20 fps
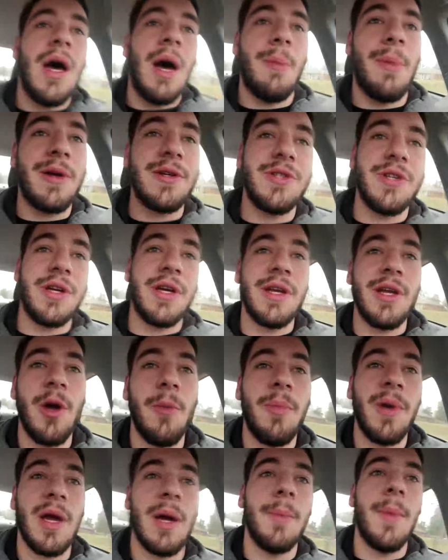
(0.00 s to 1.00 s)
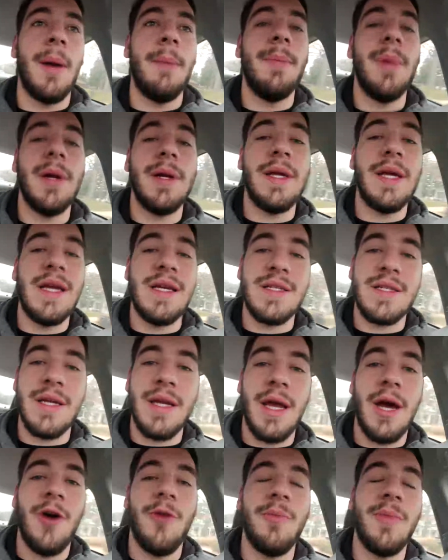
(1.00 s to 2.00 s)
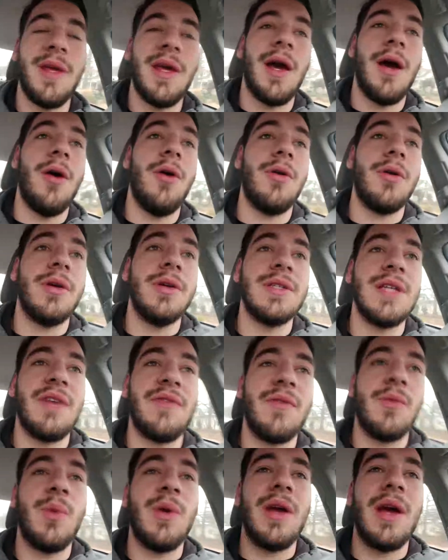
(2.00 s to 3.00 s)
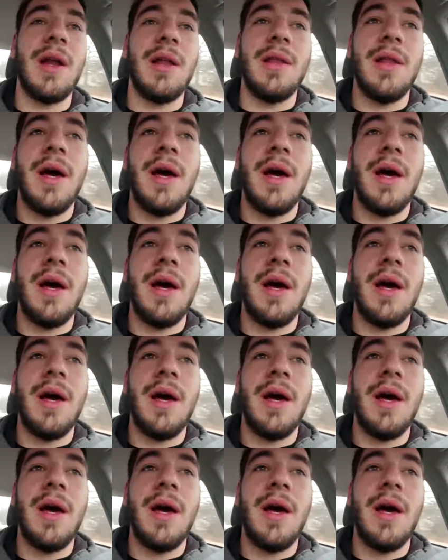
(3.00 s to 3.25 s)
I'm actually gonna go pick up my buddy. He's gonna help me out because we got a